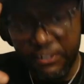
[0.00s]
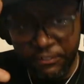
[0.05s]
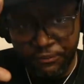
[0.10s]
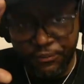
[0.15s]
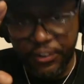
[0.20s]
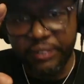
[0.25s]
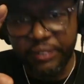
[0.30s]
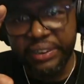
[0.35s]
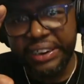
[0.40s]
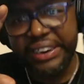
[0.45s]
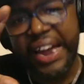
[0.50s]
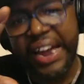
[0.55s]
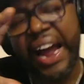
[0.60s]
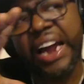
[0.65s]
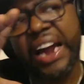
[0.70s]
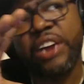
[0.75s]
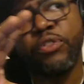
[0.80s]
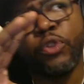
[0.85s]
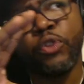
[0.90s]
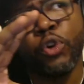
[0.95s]
from the
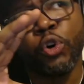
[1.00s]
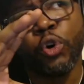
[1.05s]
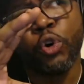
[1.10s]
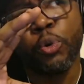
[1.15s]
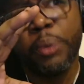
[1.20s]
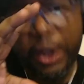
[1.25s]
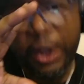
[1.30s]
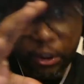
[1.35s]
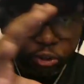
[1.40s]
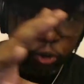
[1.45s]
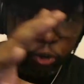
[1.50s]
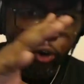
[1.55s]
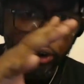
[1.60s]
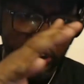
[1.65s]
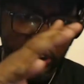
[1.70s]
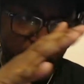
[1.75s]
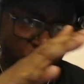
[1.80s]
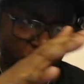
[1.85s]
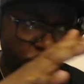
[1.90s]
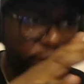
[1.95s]
locker room, through
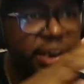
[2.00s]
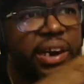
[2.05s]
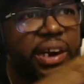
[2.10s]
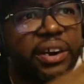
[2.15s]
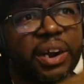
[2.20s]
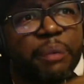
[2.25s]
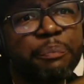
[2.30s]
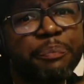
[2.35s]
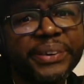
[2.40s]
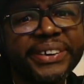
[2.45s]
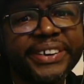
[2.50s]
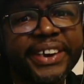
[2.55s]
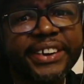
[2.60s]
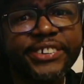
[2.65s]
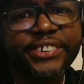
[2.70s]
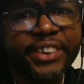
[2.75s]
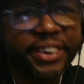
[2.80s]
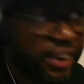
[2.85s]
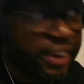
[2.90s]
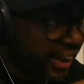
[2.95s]
the gorilla
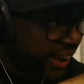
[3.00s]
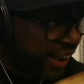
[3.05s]
position